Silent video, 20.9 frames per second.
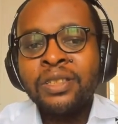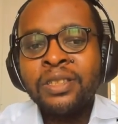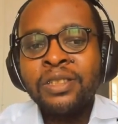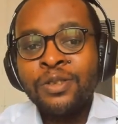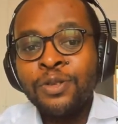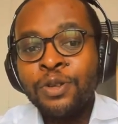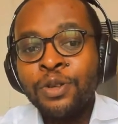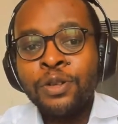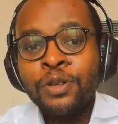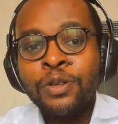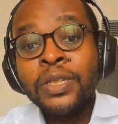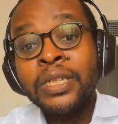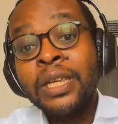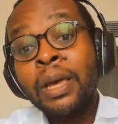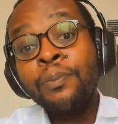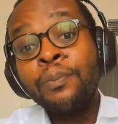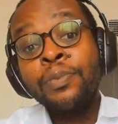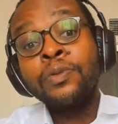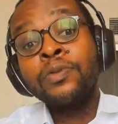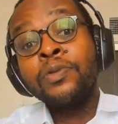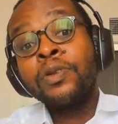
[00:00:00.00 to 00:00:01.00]
it's good to
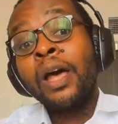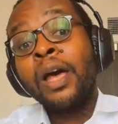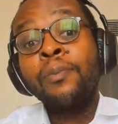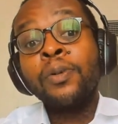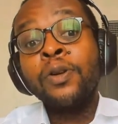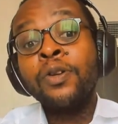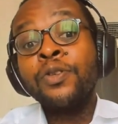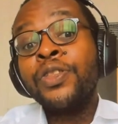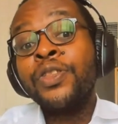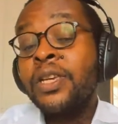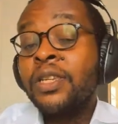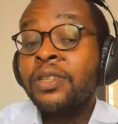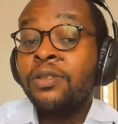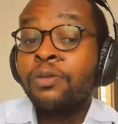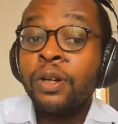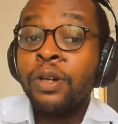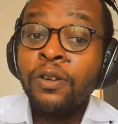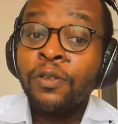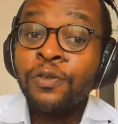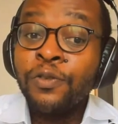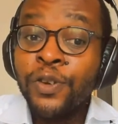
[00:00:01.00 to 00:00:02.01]
sample a couple of things
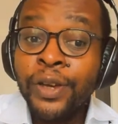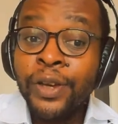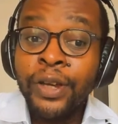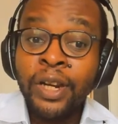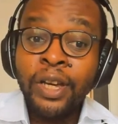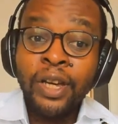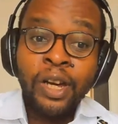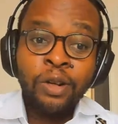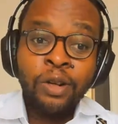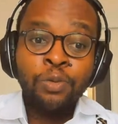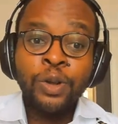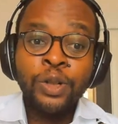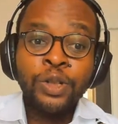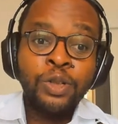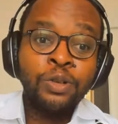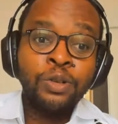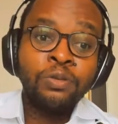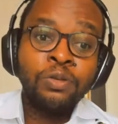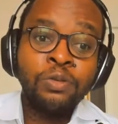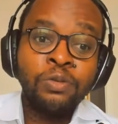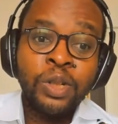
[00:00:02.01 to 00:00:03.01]
while you're figuring out
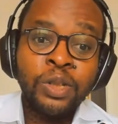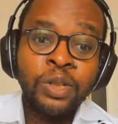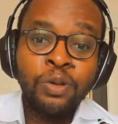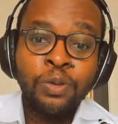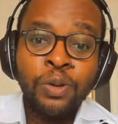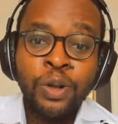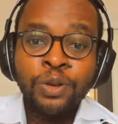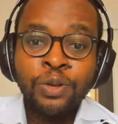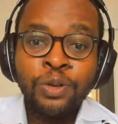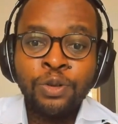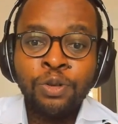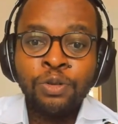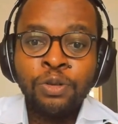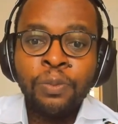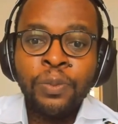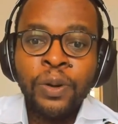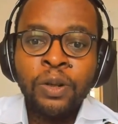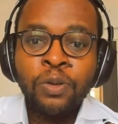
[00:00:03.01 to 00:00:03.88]
what you want to do.